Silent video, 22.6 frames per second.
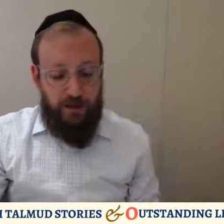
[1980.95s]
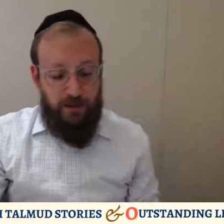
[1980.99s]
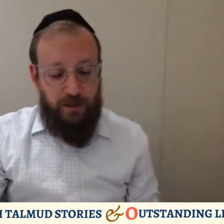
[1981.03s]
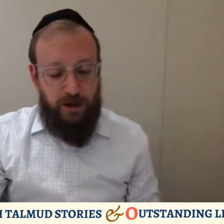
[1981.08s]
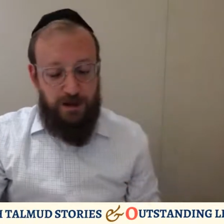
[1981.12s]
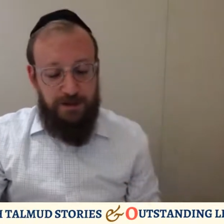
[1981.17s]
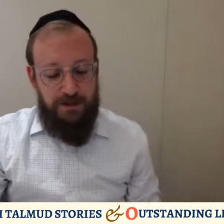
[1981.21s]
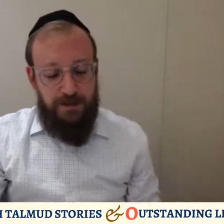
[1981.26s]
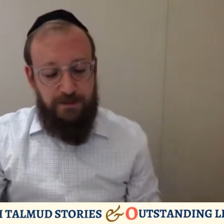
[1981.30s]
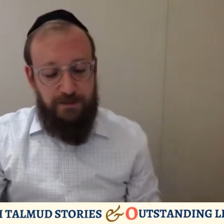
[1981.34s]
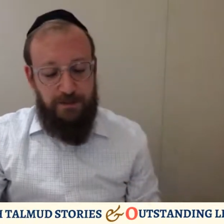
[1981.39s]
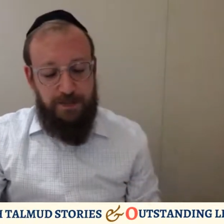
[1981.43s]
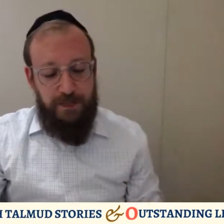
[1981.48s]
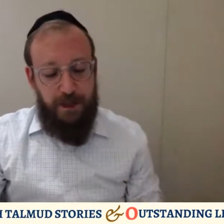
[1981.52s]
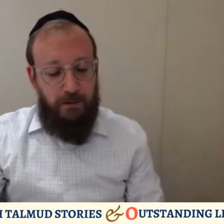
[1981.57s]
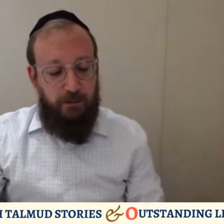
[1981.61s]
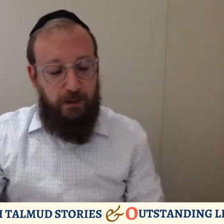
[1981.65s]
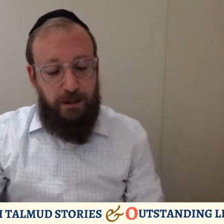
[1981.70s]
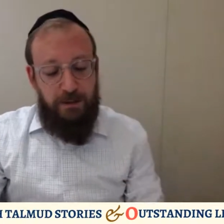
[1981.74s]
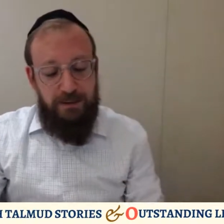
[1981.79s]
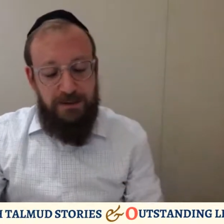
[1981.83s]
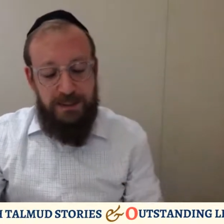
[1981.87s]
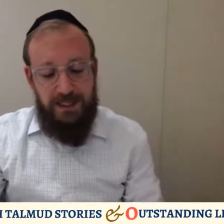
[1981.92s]
he was?
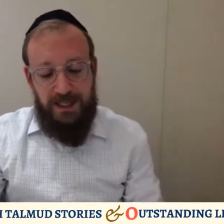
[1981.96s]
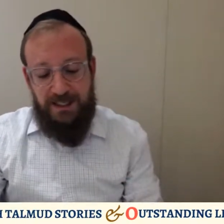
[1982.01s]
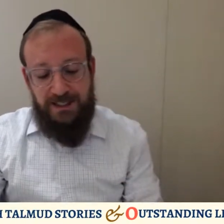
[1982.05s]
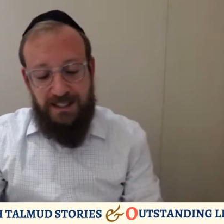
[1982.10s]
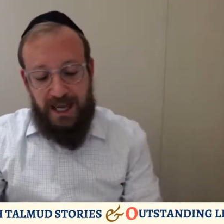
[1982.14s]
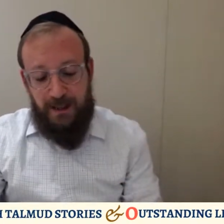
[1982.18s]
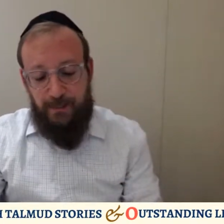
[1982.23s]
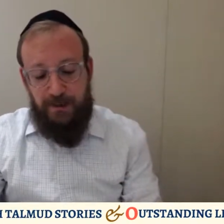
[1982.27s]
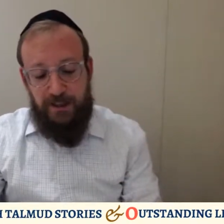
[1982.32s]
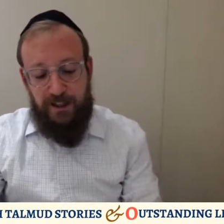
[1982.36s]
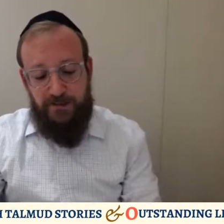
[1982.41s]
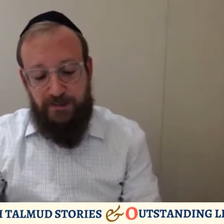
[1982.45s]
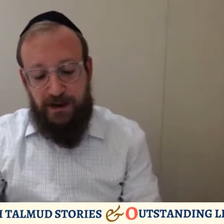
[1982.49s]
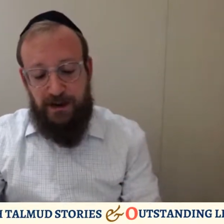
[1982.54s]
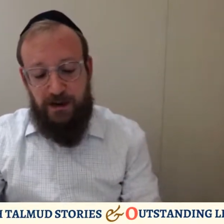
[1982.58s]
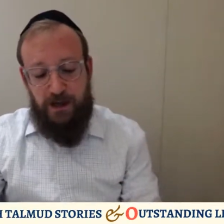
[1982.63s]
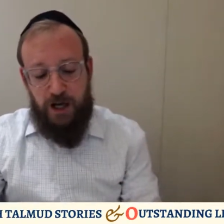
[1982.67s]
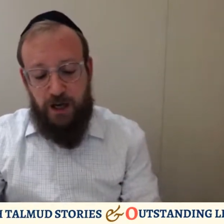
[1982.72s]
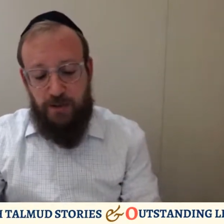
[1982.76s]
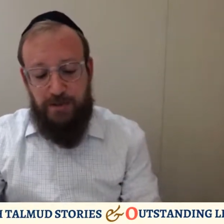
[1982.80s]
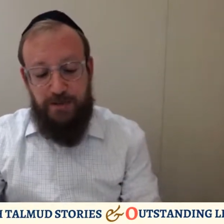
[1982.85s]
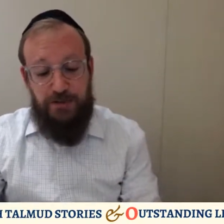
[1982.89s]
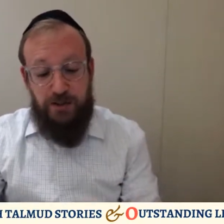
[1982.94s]
What was an example of
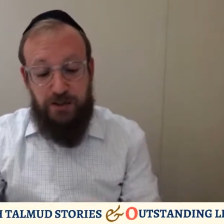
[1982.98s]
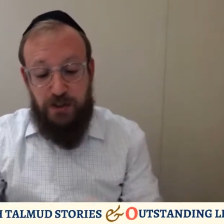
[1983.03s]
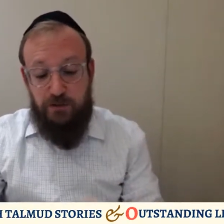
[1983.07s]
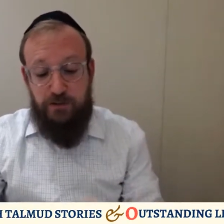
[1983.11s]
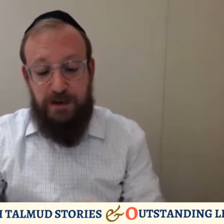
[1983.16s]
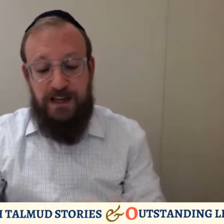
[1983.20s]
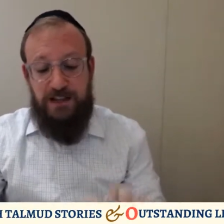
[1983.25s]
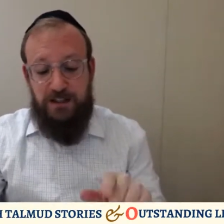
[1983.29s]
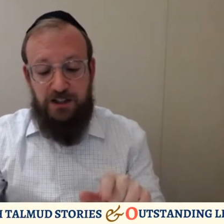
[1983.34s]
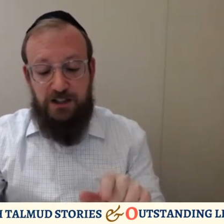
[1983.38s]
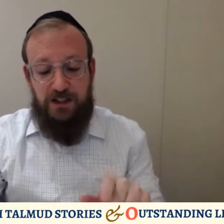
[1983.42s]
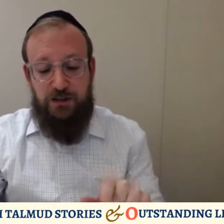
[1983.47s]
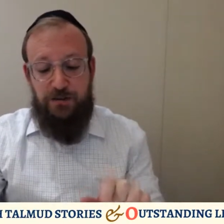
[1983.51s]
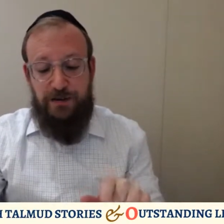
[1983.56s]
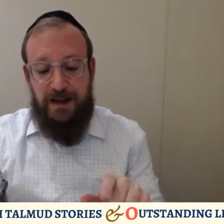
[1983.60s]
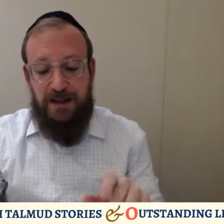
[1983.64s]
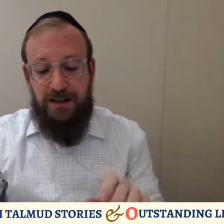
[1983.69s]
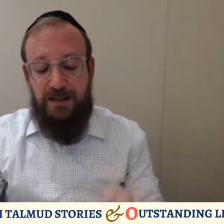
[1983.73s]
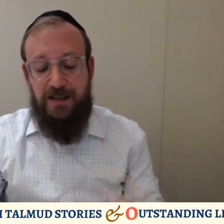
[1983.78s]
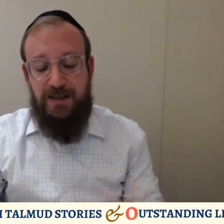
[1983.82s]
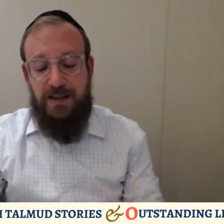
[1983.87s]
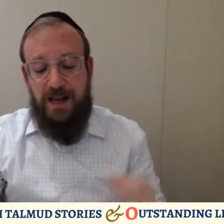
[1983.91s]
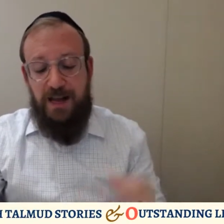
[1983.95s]
Bar-Kochba's great
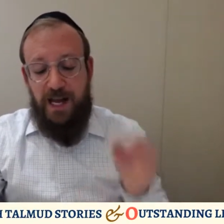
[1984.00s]
strength?